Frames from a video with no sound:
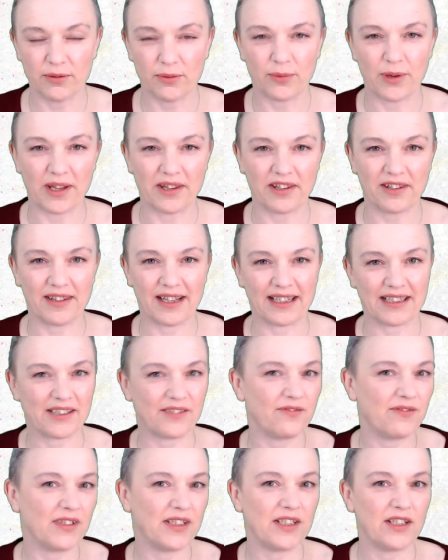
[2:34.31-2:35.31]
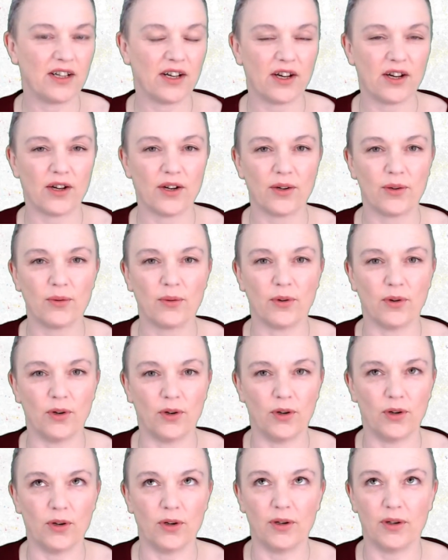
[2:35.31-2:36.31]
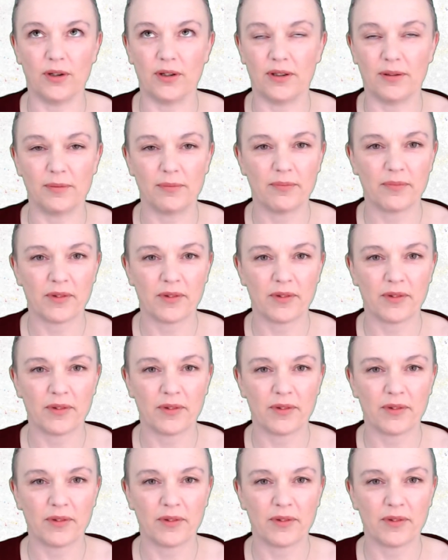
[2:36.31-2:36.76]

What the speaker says: whether that's video or